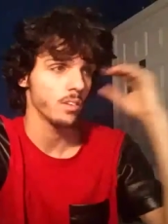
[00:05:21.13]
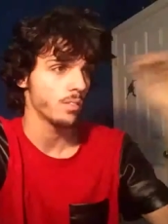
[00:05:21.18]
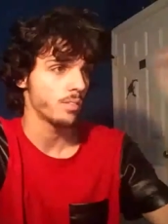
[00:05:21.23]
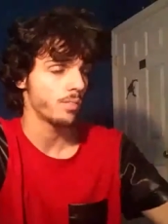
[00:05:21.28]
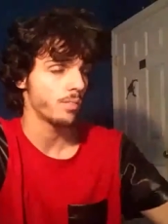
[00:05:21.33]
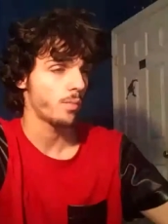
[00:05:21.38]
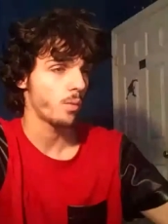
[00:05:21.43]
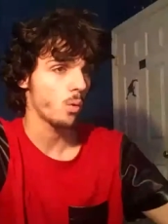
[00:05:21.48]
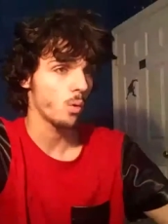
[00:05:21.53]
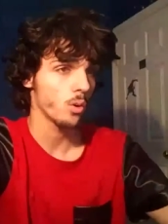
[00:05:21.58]

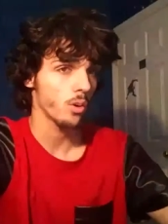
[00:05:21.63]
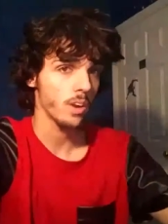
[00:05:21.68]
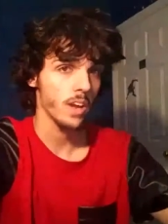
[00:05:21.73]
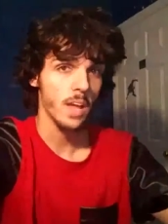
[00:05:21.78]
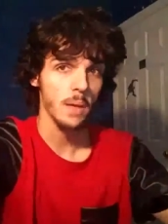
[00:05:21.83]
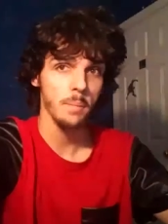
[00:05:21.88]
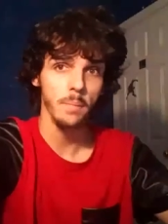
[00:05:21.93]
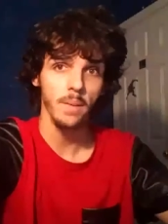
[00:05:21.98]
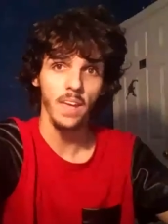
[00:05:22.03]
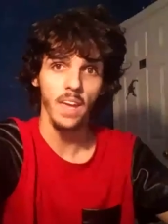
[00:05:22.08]
for
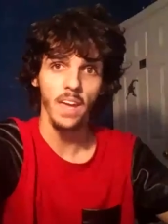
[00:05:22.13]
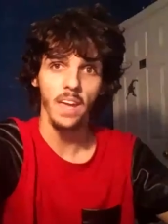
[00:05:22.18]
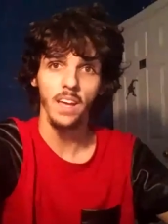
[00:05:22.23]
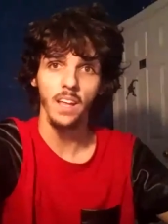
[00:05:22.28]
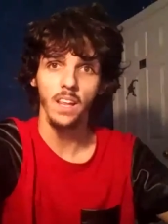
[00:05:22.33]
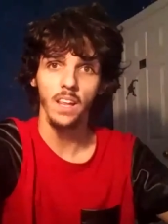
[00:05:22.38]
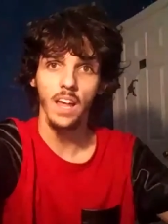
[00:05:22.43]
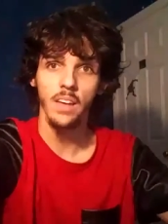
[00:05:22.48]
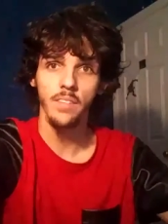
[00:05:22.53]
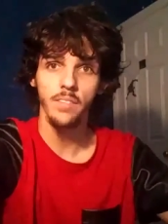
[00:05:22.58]

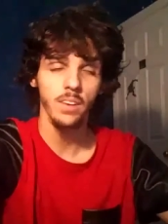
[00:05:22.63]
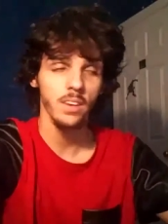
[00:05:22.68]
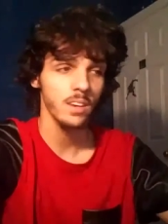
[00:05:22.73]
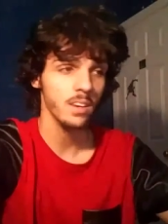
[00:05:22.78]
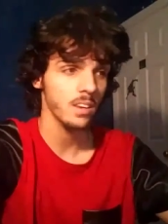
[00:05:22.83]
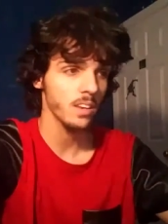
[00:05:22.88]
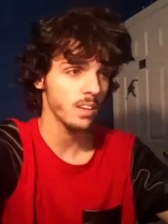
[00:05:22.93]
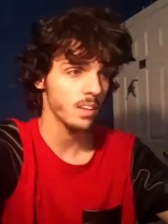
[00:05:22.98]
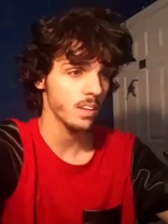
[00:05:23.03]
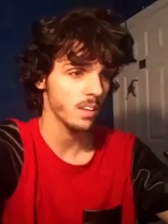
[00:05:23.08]

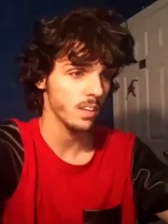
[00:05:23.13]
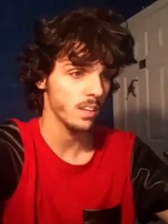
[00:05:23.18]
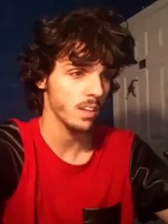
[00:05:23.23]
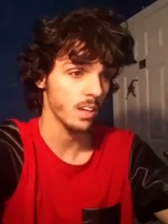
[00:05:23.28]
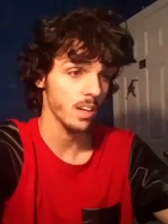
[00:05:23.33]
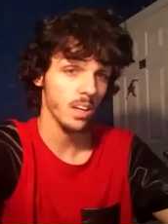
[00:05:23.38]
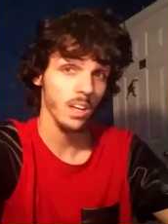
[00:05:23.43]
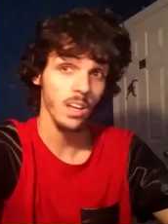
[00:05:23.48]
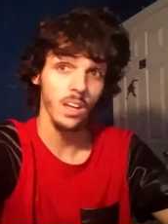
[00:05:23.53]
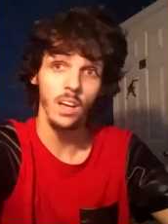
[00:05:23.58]
MK11.
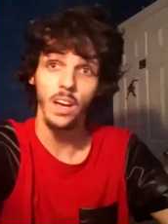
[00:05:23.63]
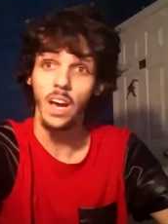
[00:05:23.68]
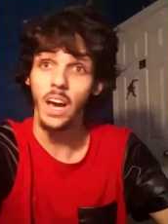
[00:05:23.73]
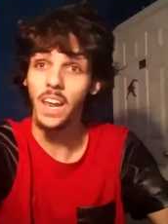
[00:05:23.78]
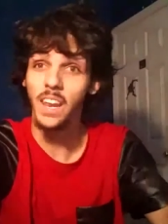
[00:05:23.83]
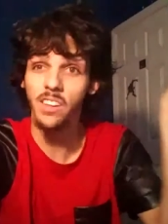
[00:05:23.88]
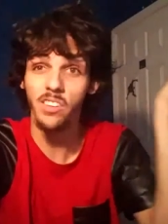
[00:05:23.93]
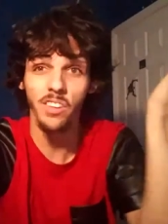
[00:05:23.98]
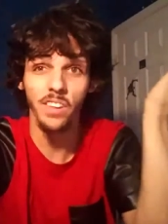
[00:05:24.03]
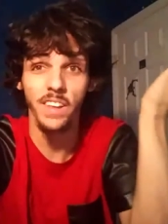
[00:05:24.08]
Uh,
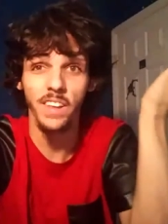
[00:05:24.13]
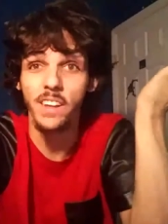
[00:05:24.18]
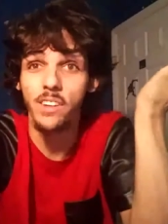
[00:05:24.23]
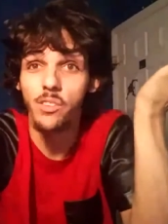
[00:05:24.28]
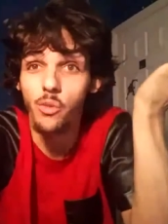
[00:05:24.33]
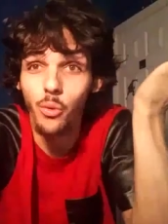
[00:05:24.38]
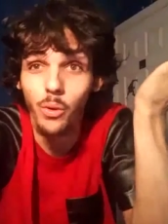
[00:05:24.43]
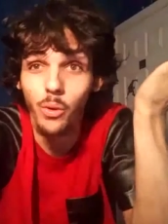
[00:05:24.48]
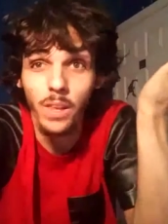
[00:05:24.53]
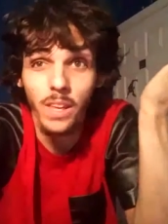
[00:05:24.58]
honestly,
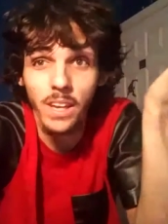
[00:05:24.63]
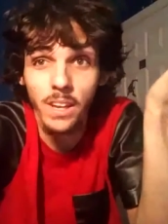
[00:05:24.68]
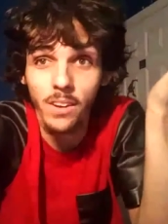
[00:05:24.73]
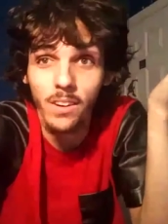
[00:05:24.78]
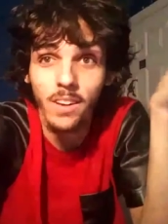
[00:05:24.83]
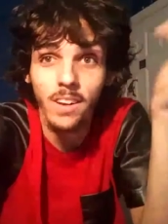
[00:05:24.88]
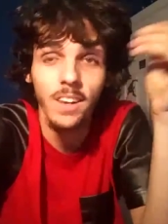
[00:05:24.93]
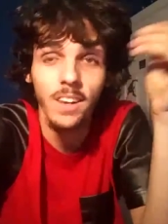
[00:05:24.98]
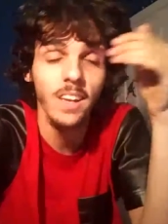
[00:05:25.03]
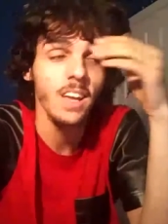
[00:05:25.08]
it's really
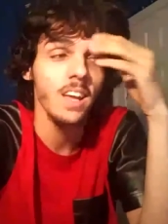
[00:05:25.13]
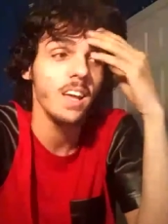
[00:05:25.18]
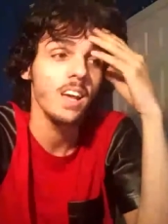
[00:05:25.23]
good.